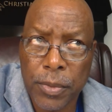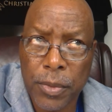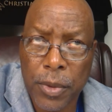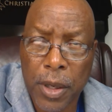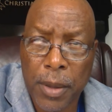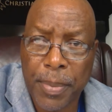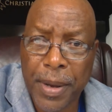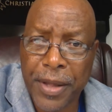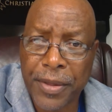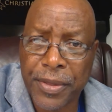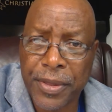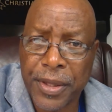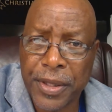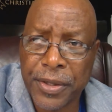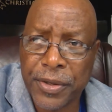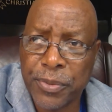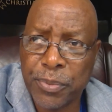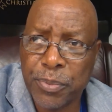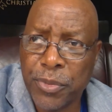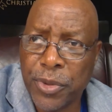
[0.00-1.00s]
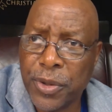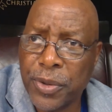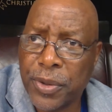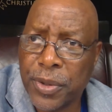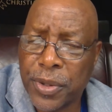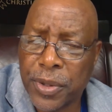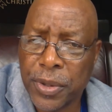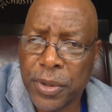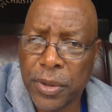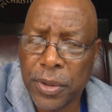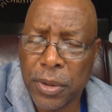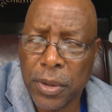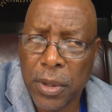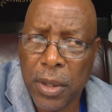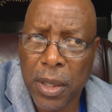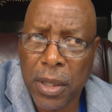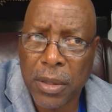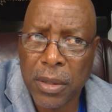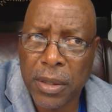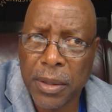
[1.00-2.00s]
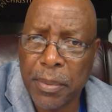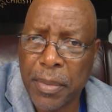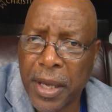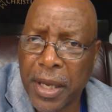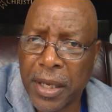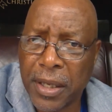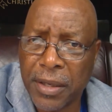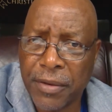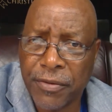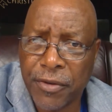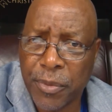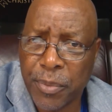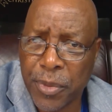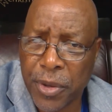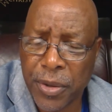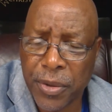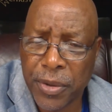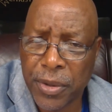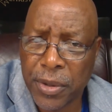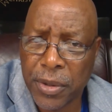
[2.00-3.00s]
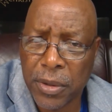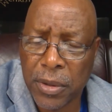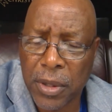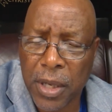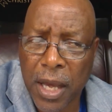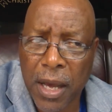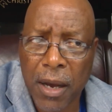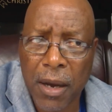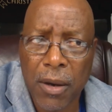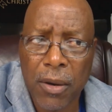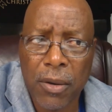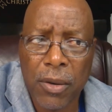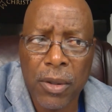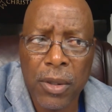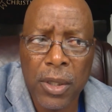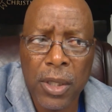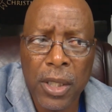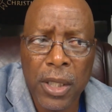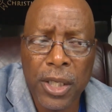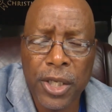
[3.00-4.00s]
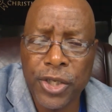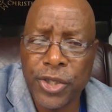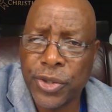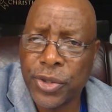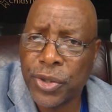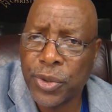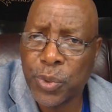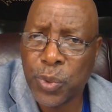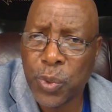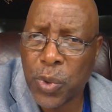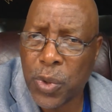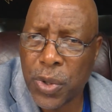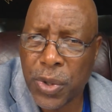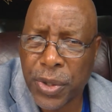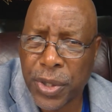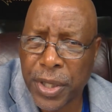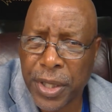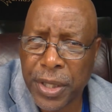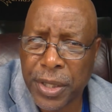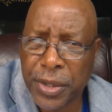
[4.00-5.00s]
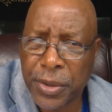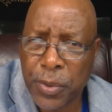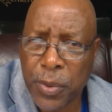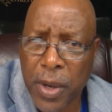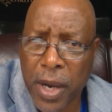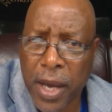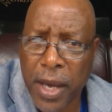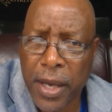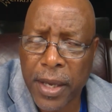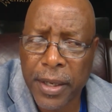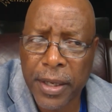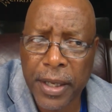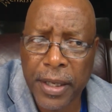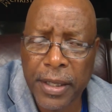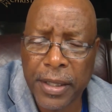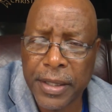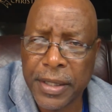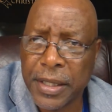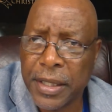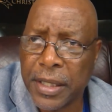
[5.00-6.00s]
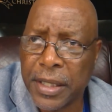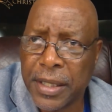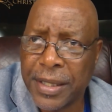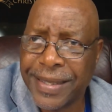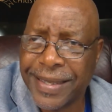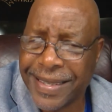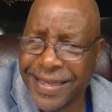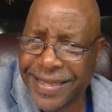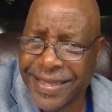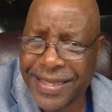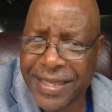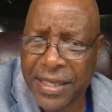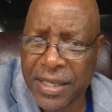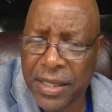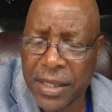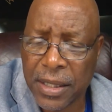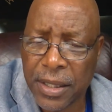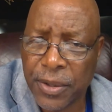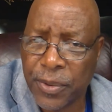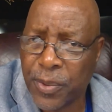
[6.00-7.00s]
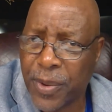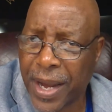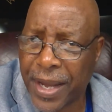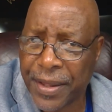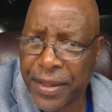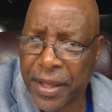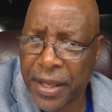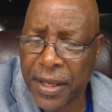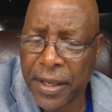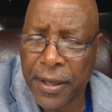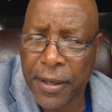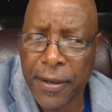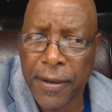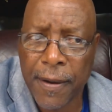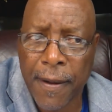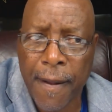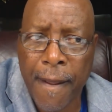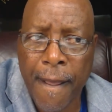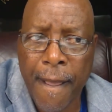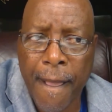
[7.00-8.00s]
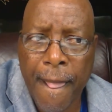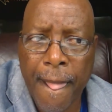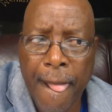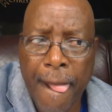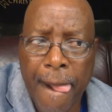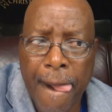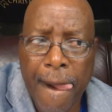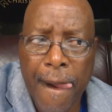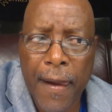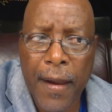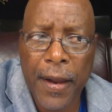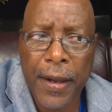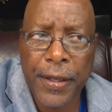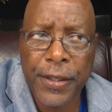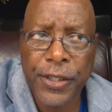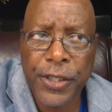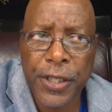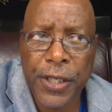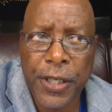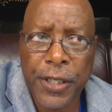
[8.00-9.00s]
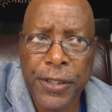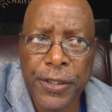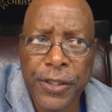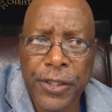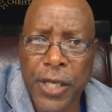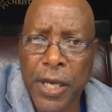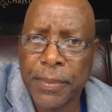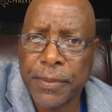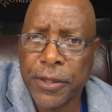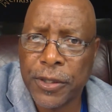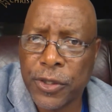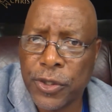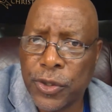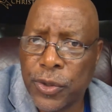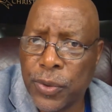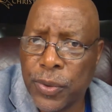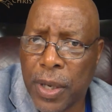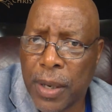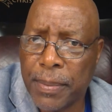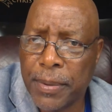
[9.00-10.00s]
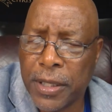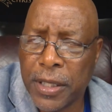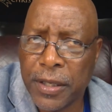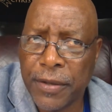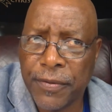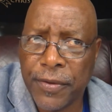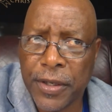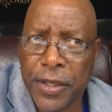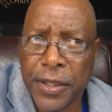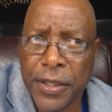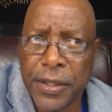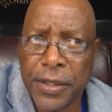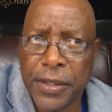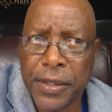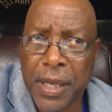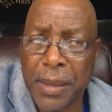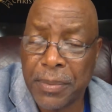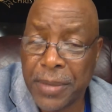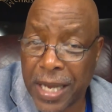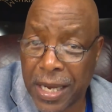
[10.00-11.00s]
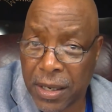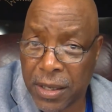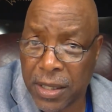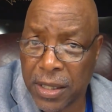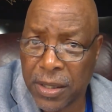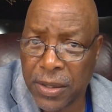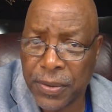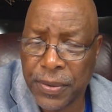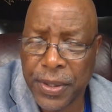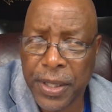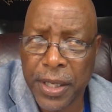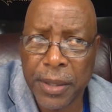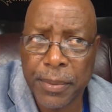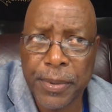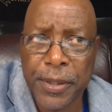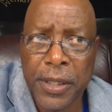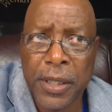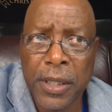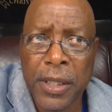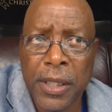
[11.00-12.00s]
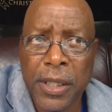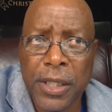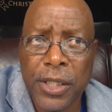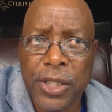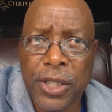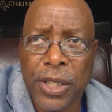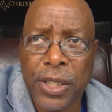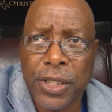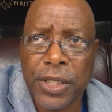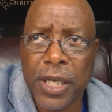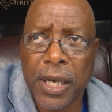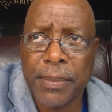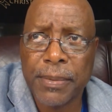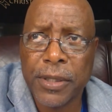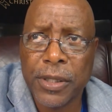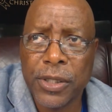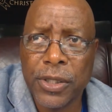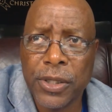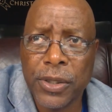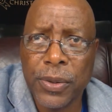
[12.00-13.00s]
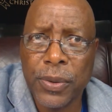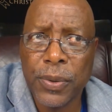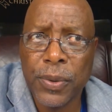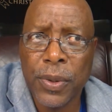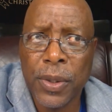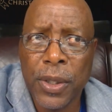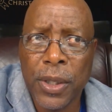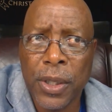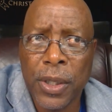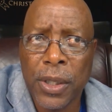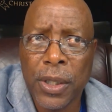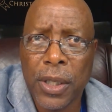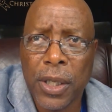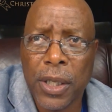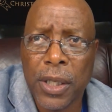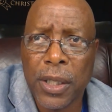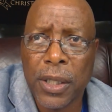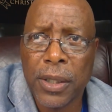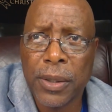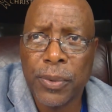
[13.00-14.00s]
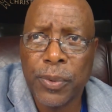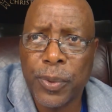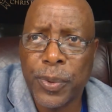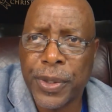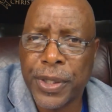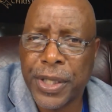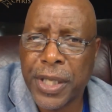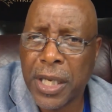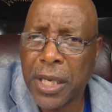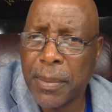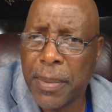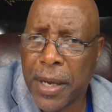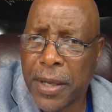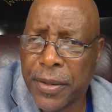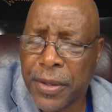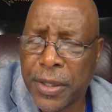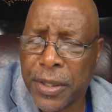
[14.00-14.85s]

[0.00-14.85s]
about this miracle, the making of a miracle, how he turned water into wine, and he did it instantly right then. In John chapter 2, I believe it is. I'm not going to go there, but John chapter 2, when we think about